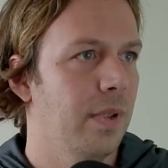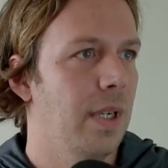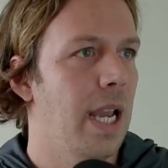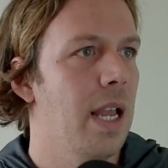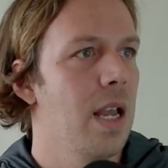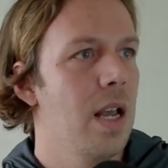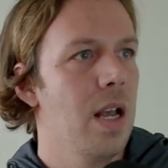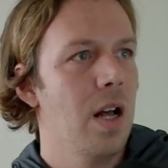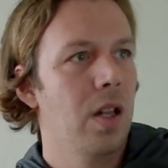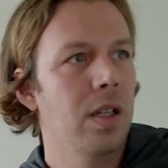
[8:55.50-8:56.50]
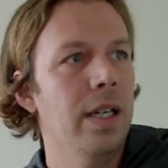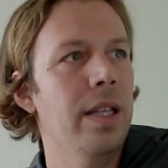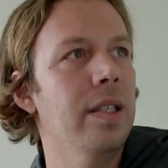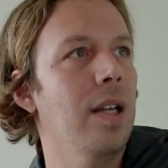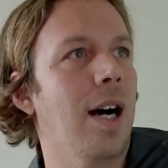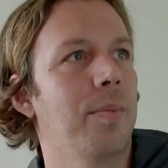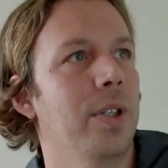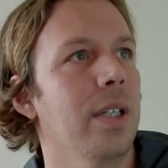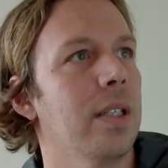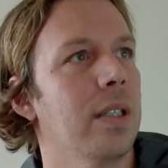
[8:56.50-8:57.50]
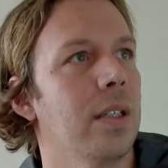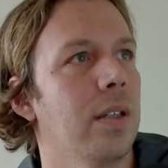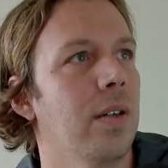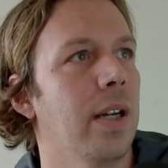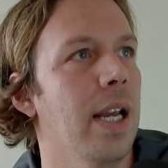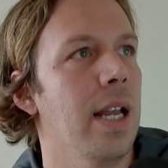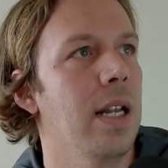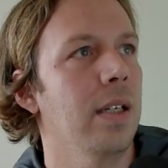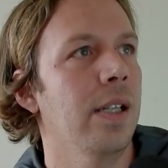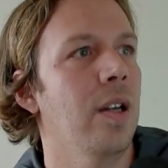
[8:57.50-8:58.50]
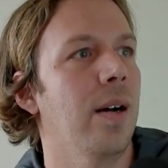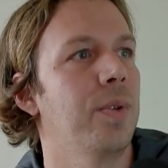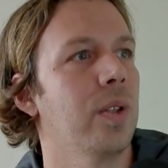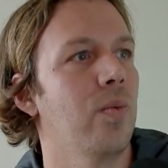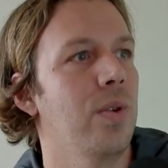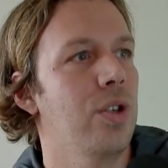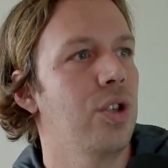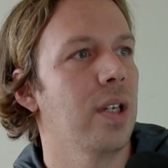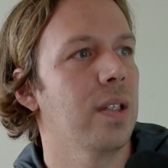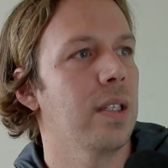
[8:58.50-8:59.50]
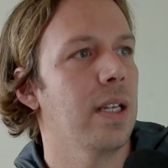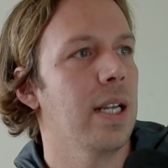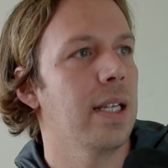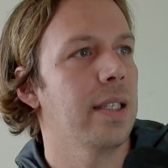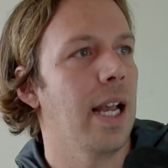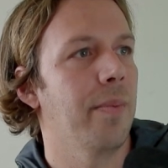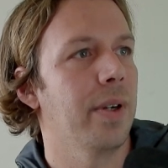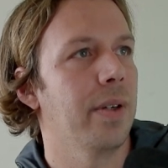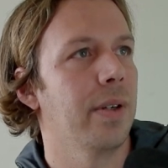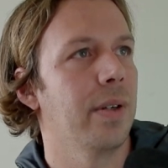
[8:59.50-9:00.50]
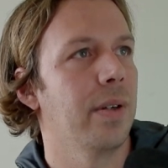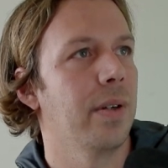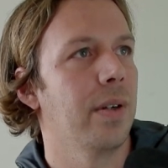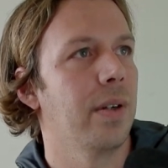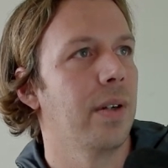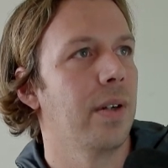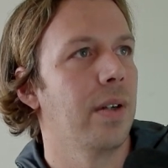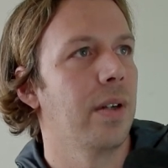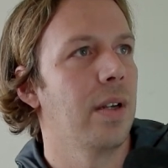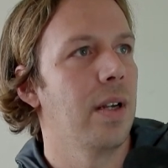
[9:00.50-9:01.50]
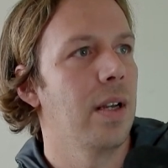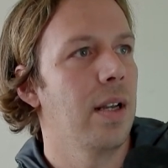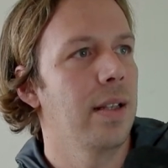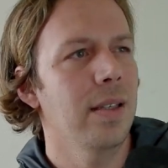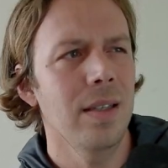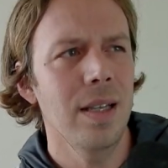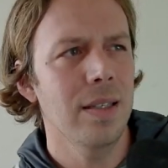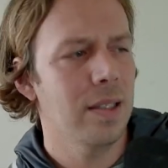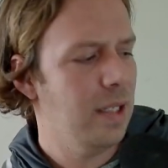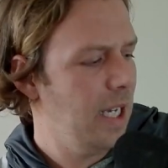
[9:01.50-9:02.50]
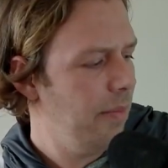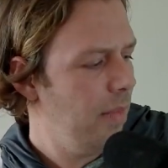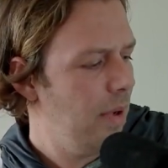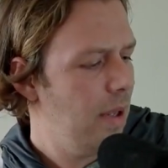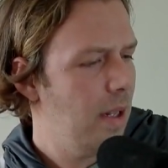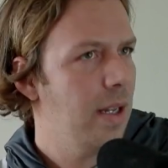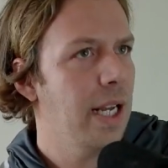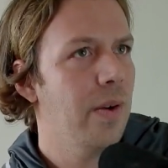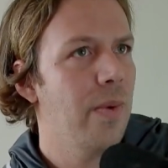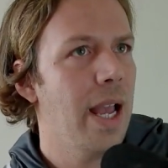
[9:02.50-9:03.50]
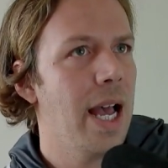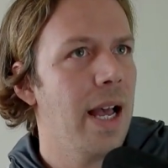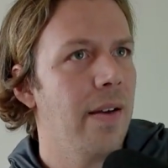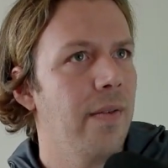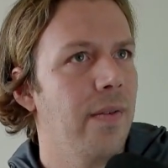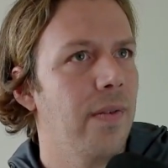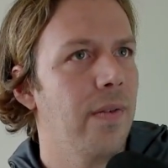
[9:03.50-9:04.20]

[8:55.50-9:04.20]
Okay, look at this object. Okay, and look at the object we just examined. Doesn't it seem like we have